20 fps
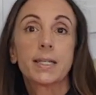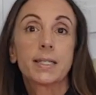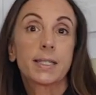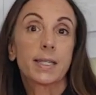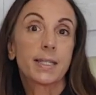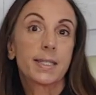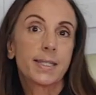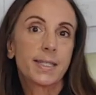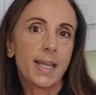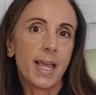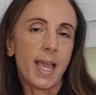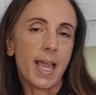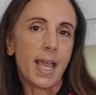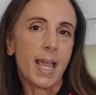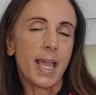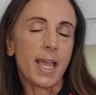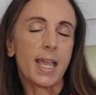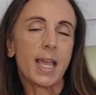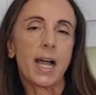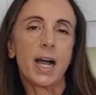
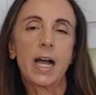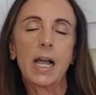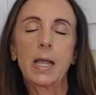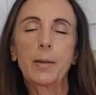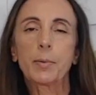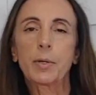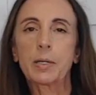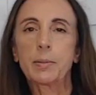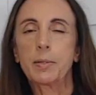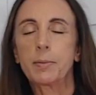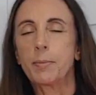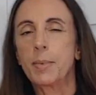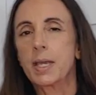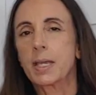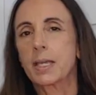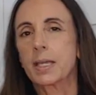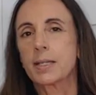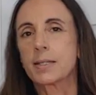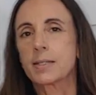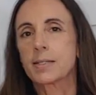Today, I'm going to be
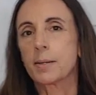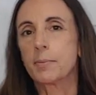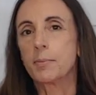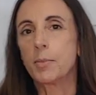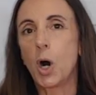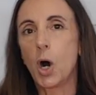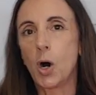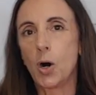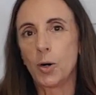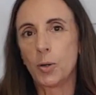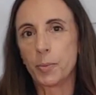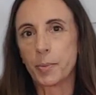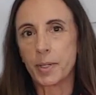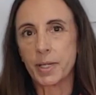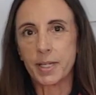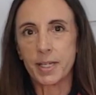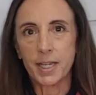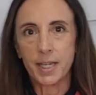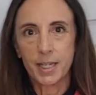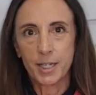making some
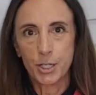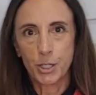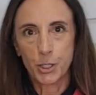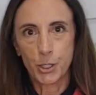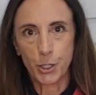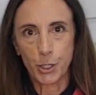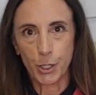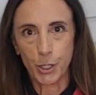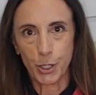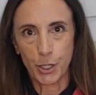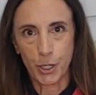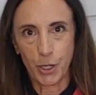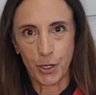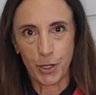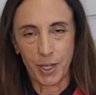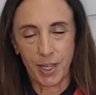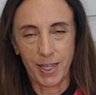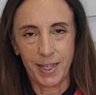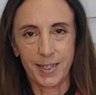almond sugar cookies.